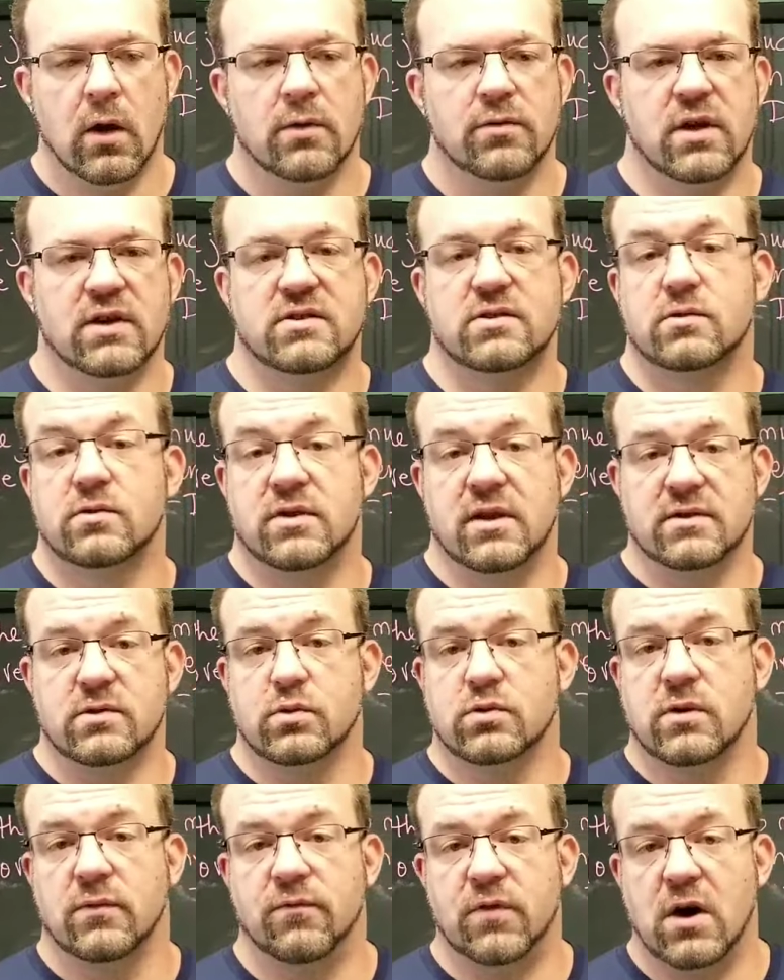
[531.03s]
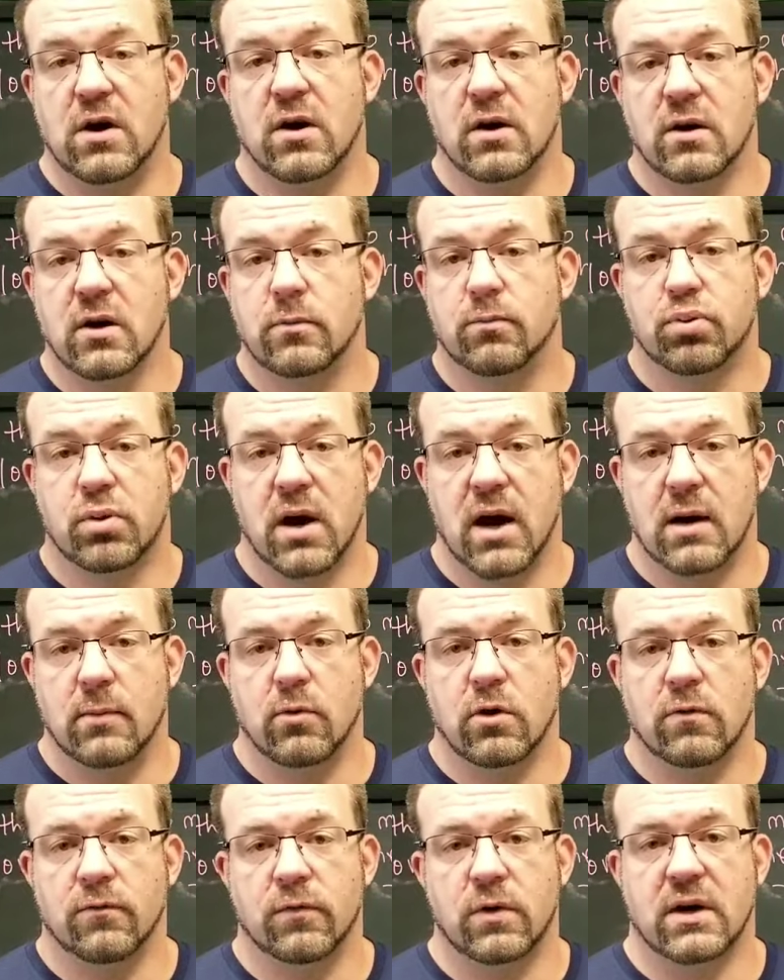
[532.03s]
This was a very good
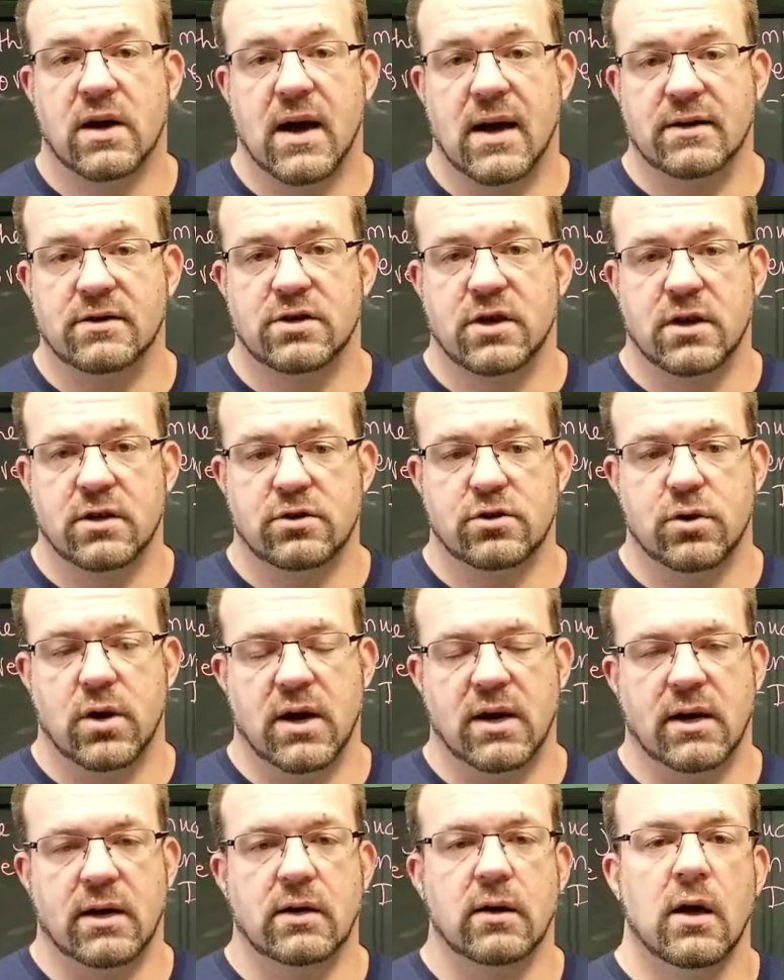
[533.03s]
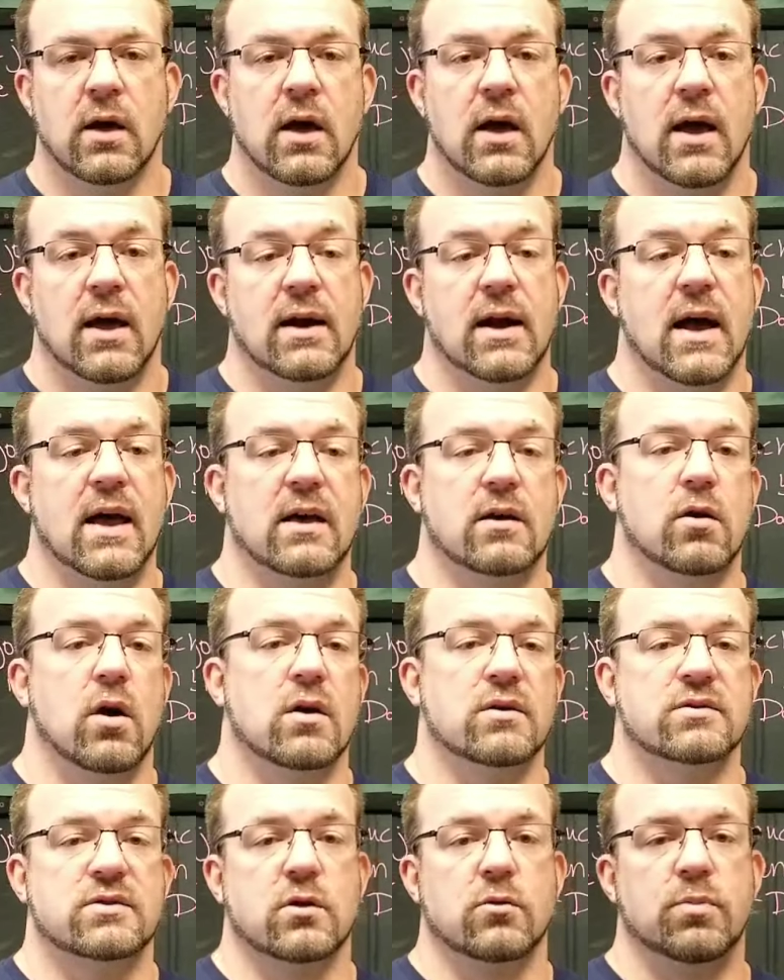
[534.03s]
primer for conjugate training, and I had
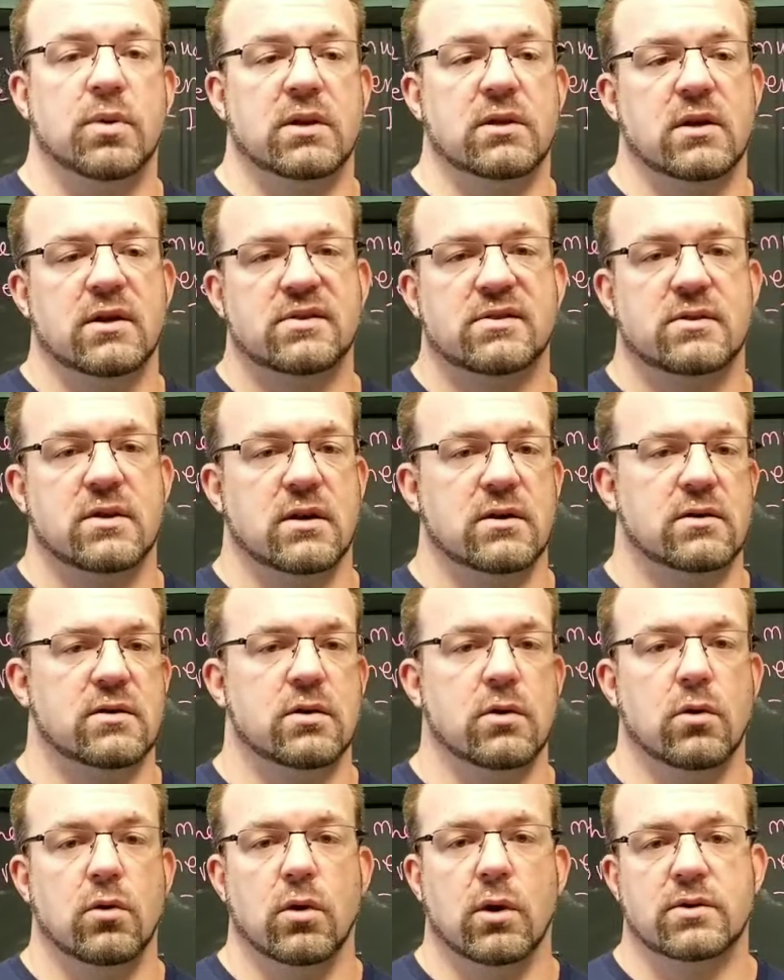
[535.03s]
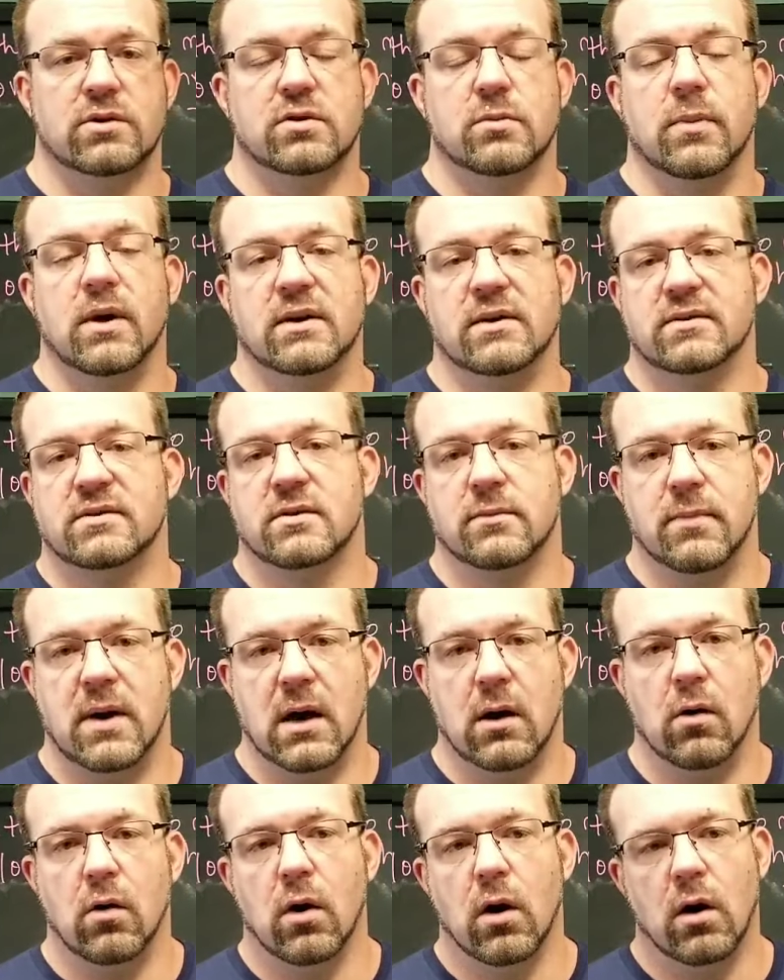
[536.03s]
also been listening to a tremendous
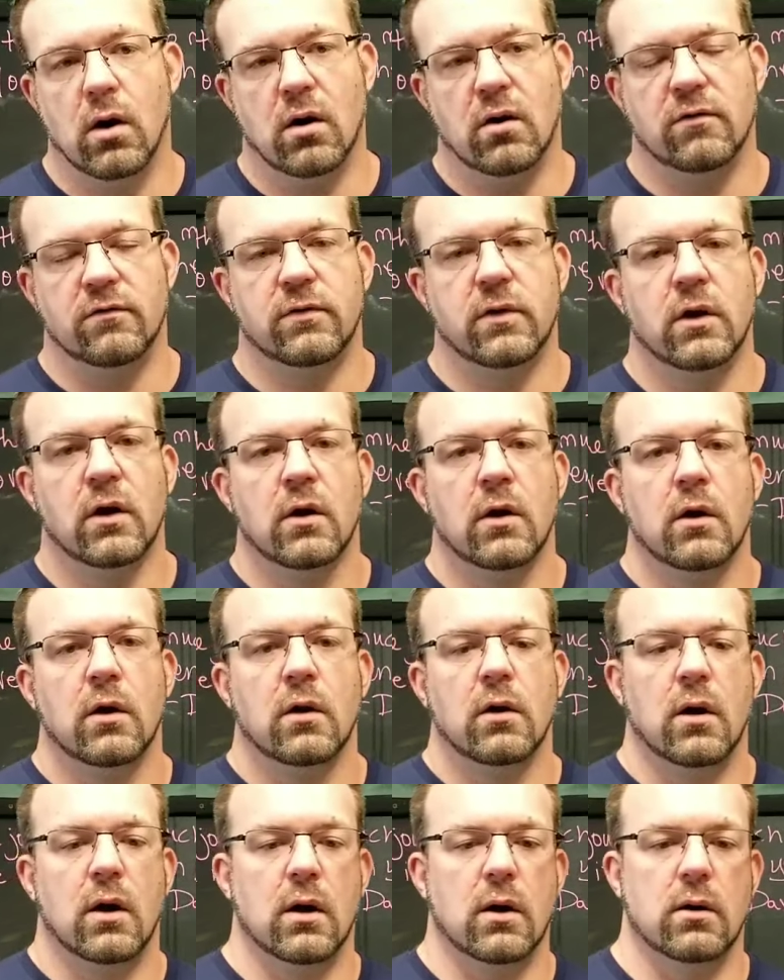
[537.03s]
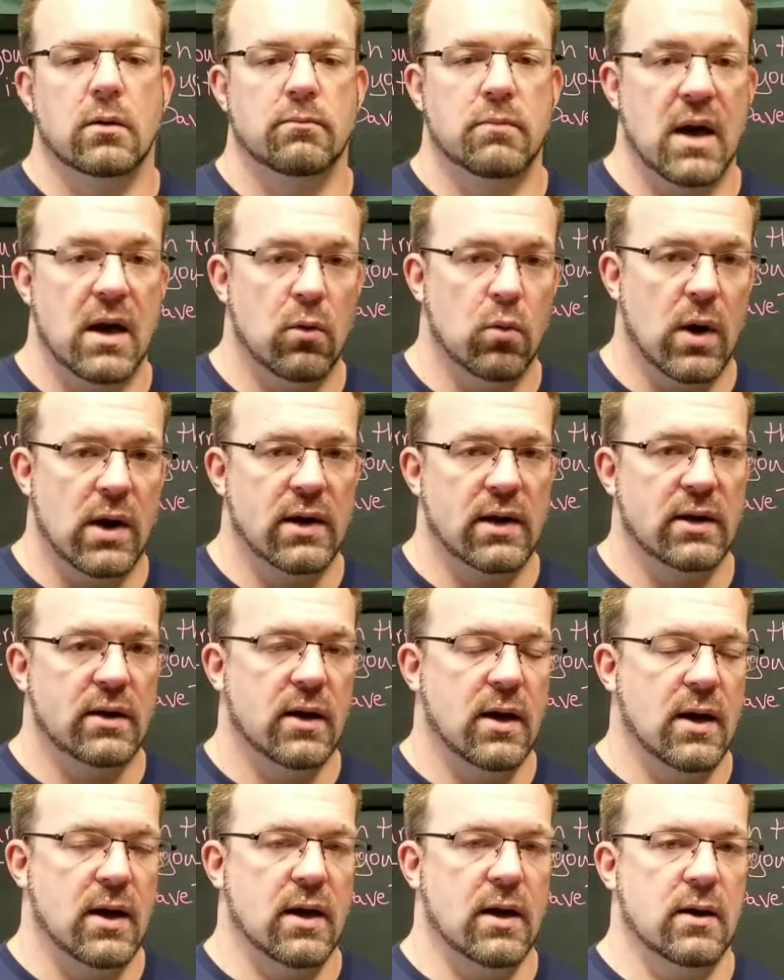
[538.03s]
amount of Matt
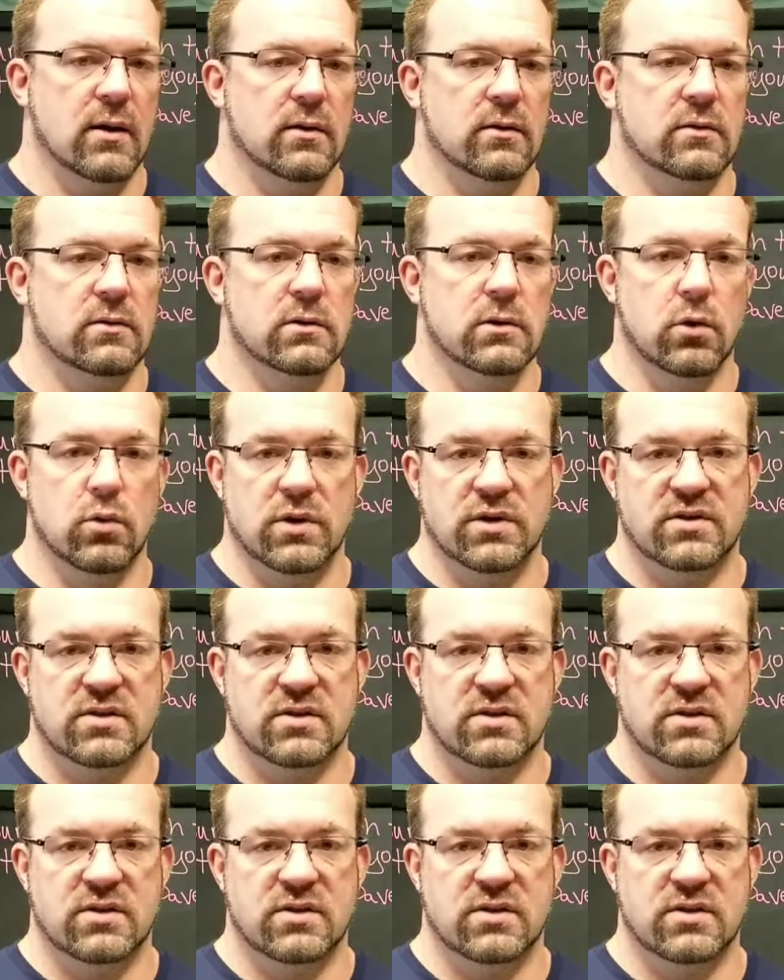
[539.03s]
Wenning and Louis